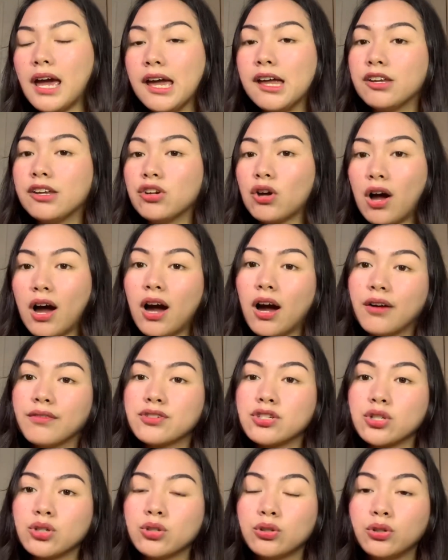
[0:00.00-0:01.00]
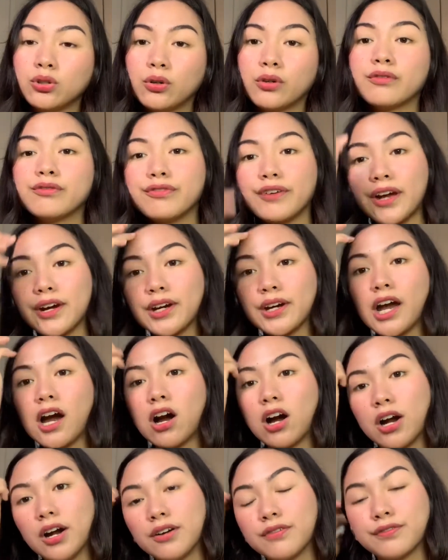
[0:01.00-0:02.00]
and you have to look very
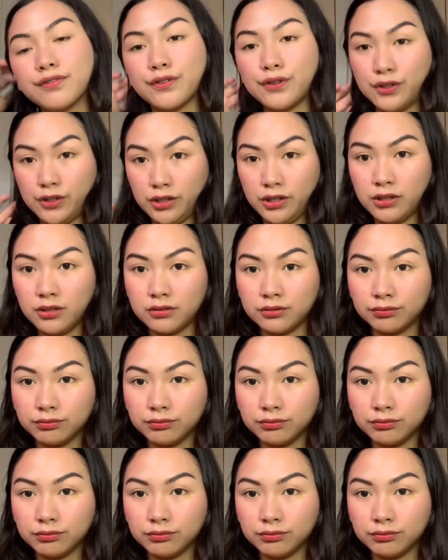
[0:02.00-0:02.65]
hard for